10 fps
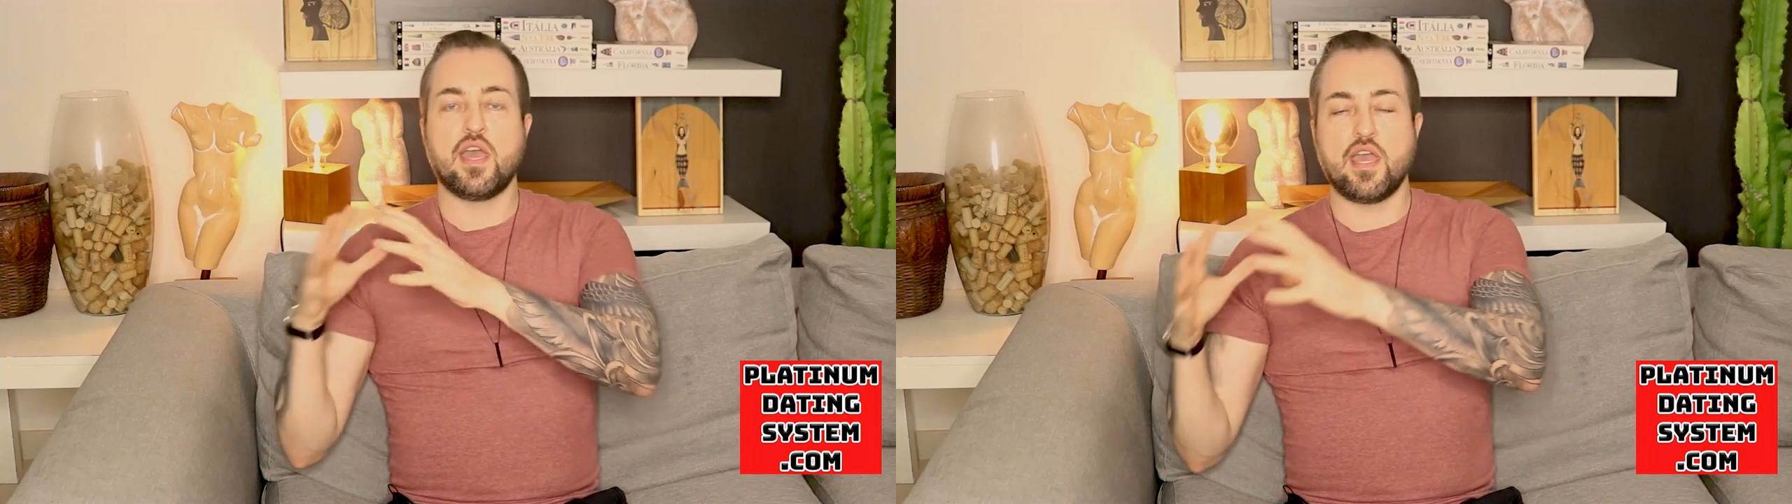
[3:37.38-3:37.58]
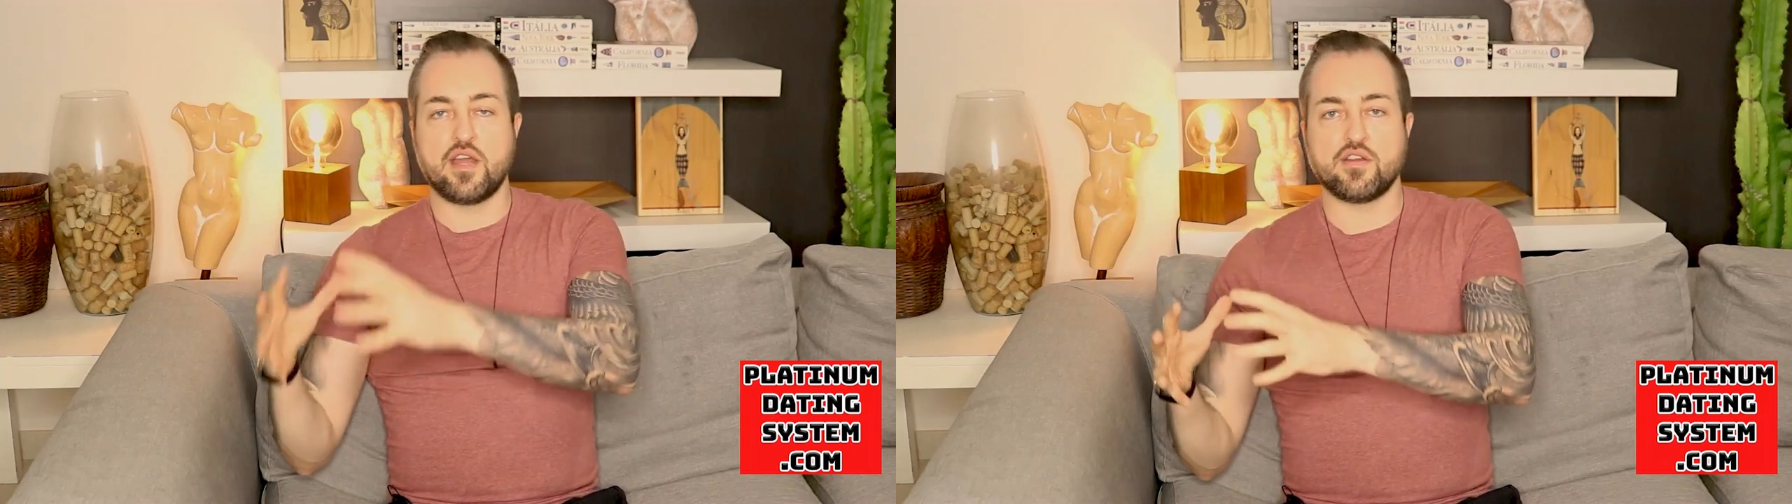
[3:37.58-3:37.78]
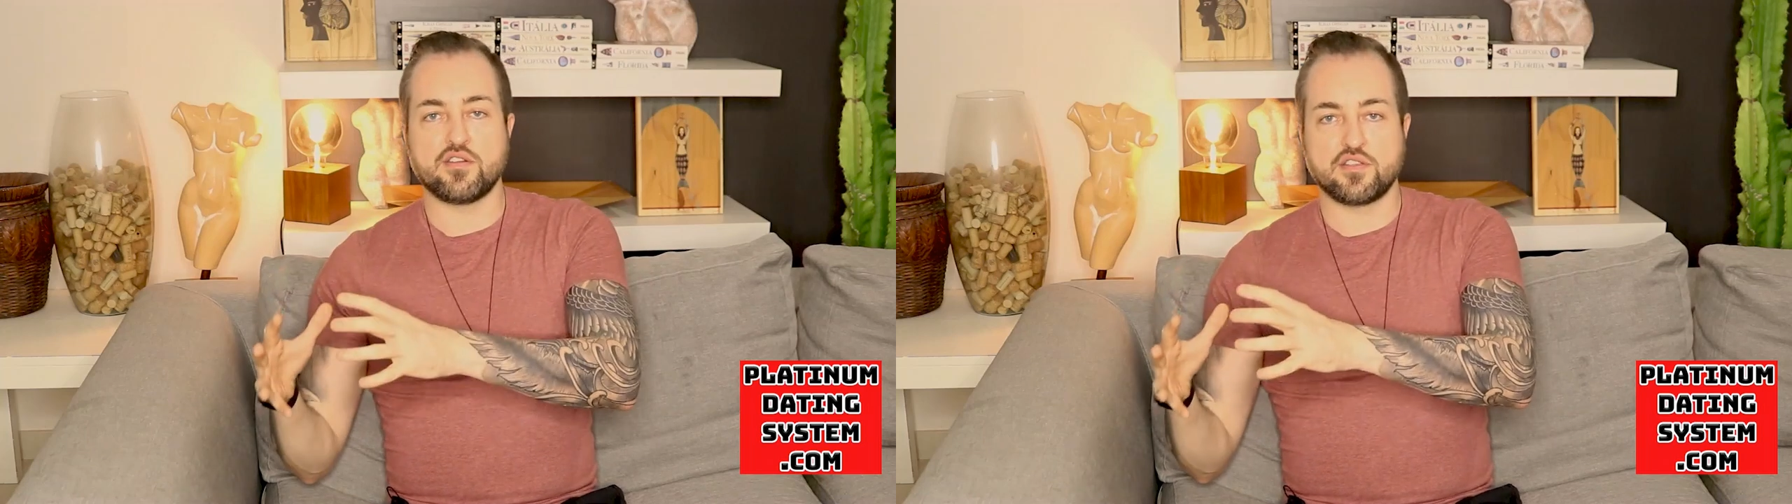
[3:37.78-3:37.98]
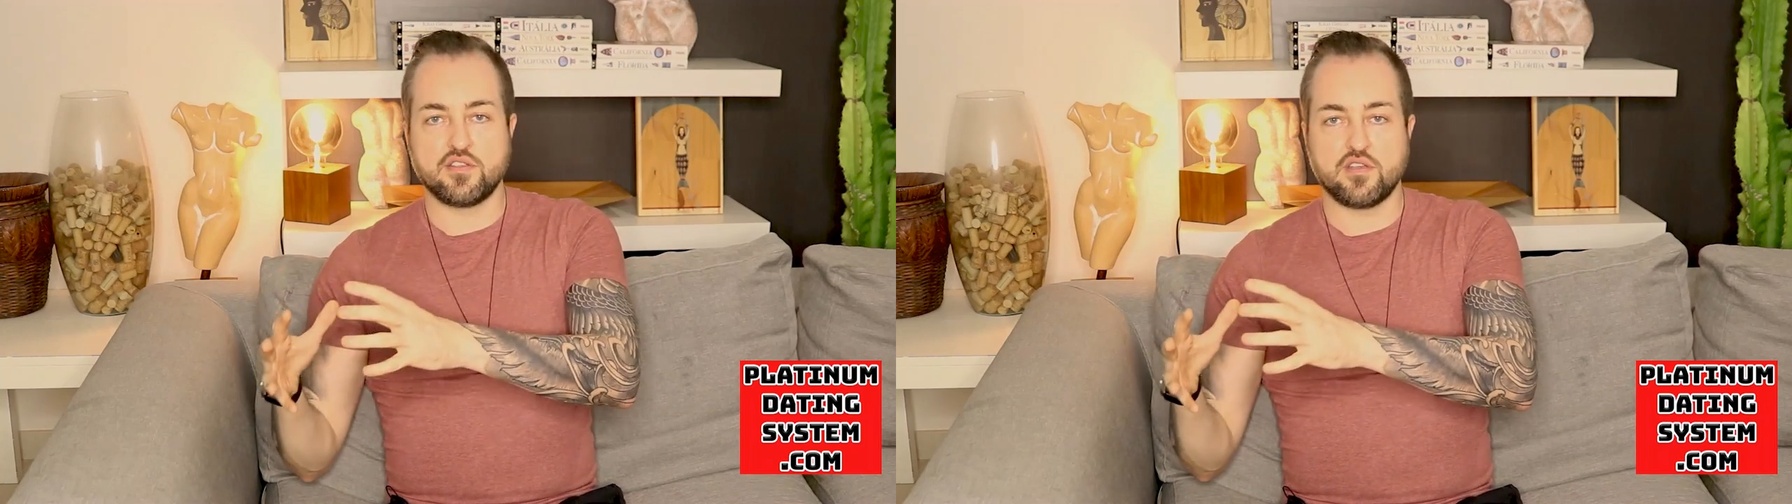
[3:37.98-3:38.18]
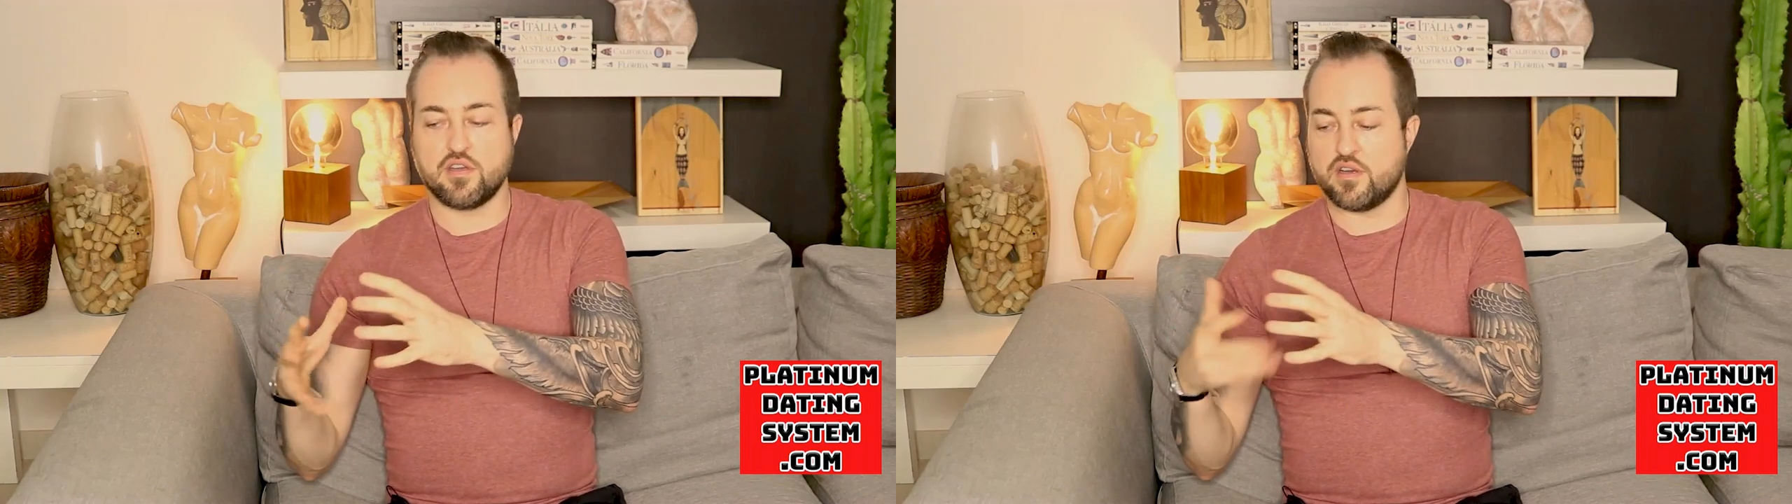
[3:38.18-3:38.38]
and
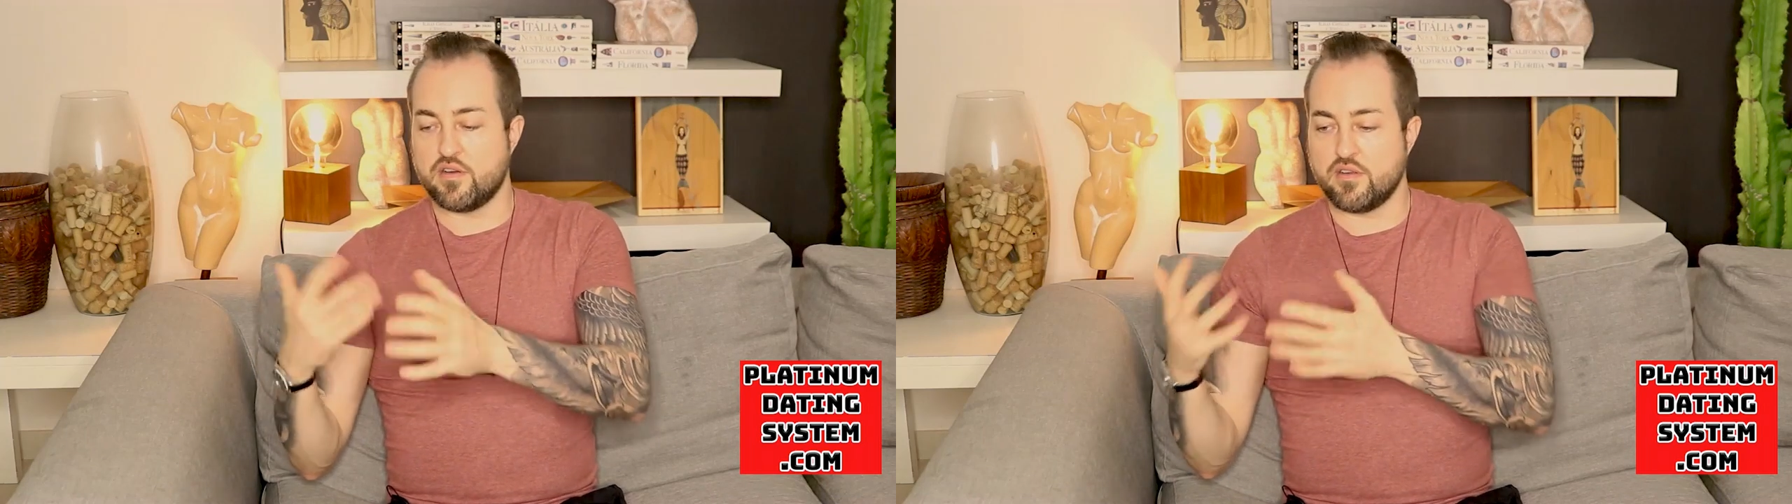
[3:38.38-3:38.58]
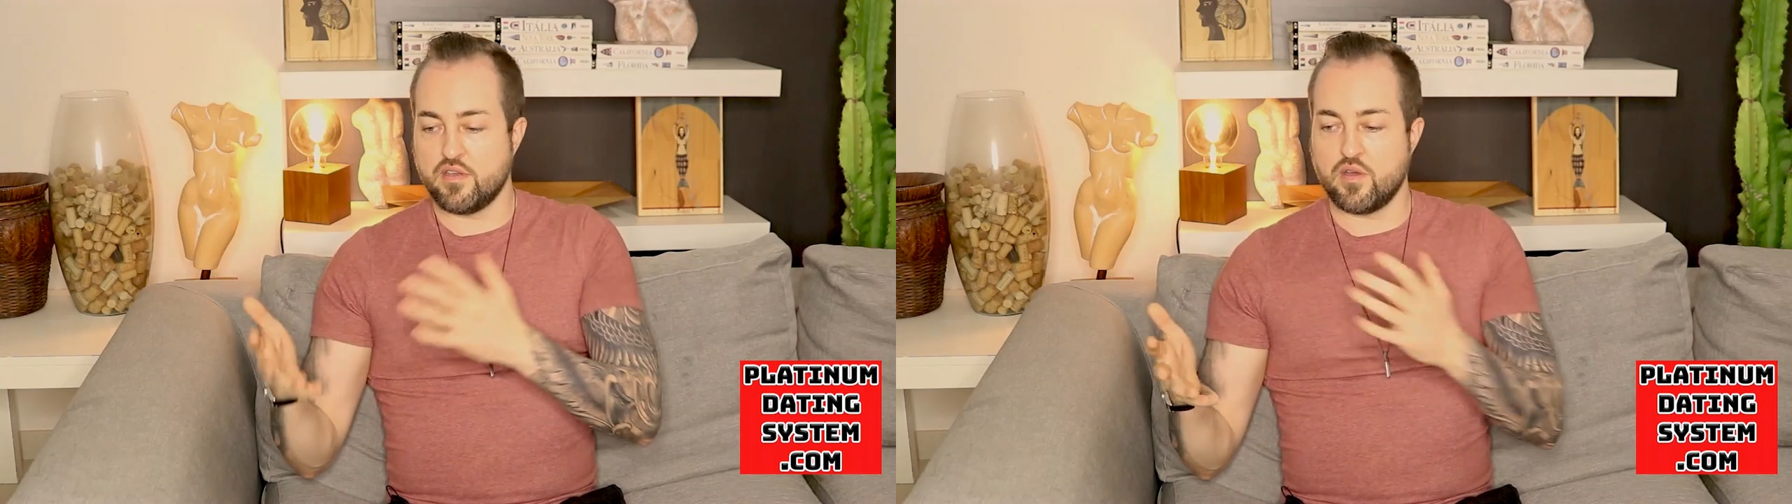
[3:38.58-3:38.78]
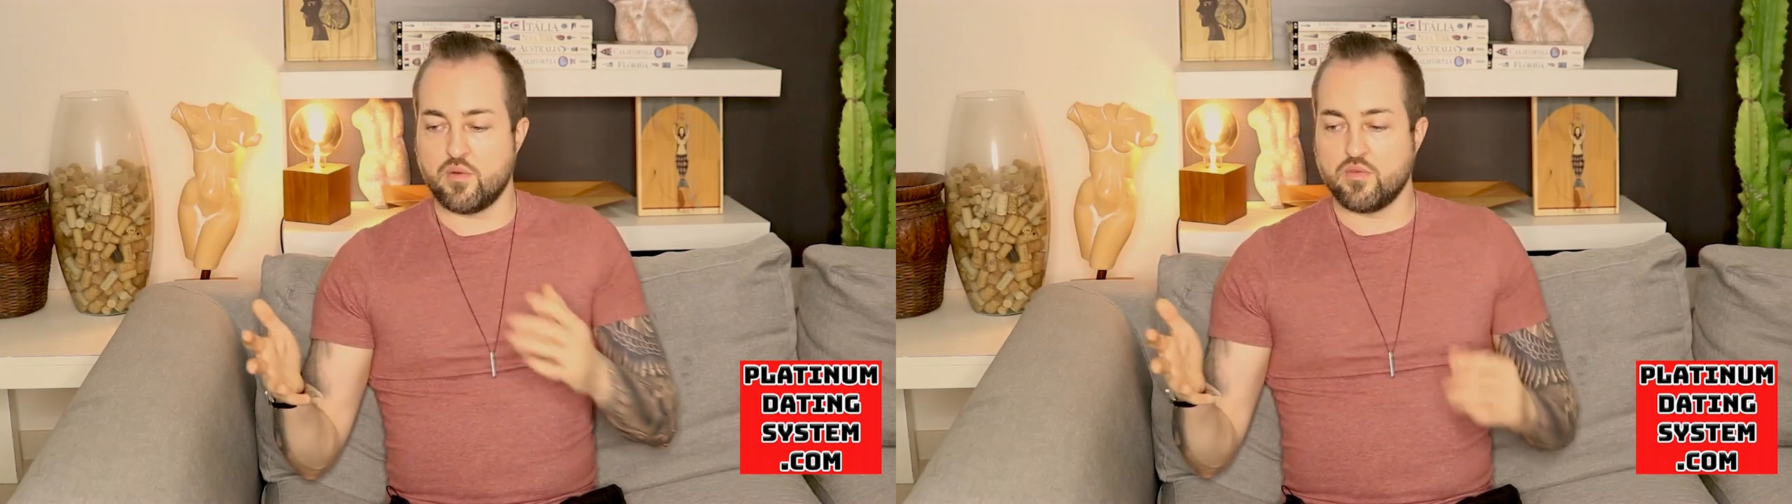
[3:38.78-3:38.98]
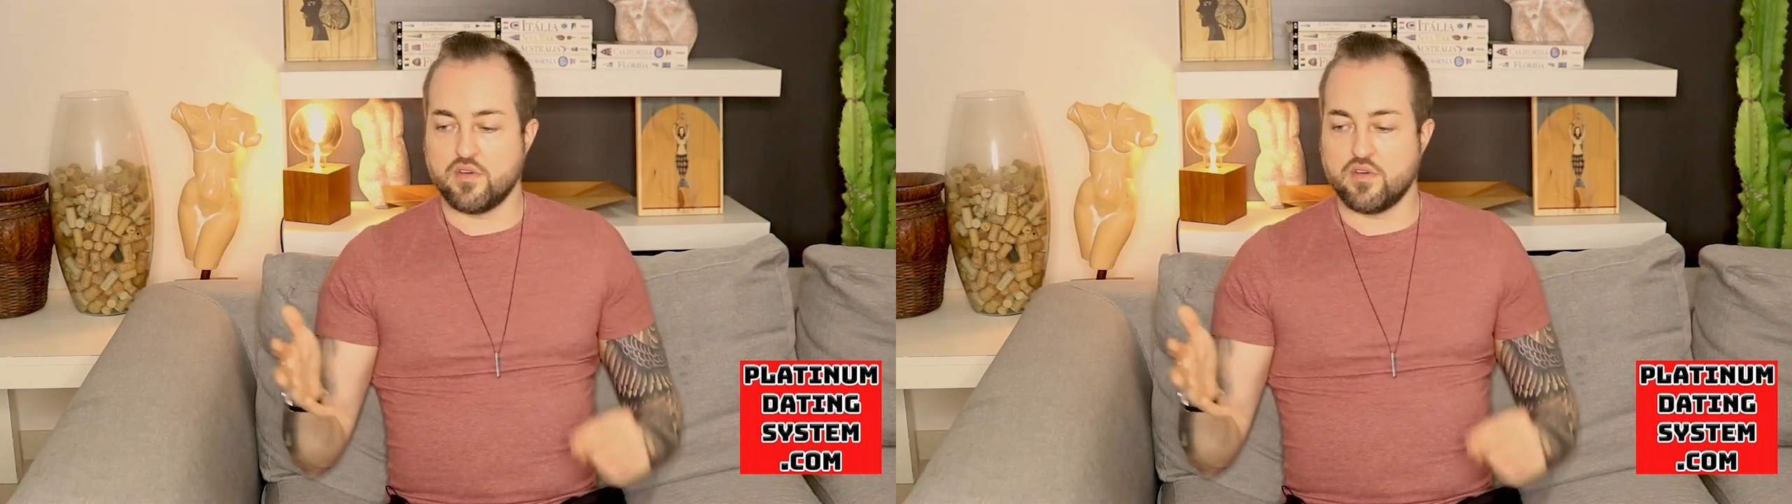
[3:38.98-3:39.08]
her you know,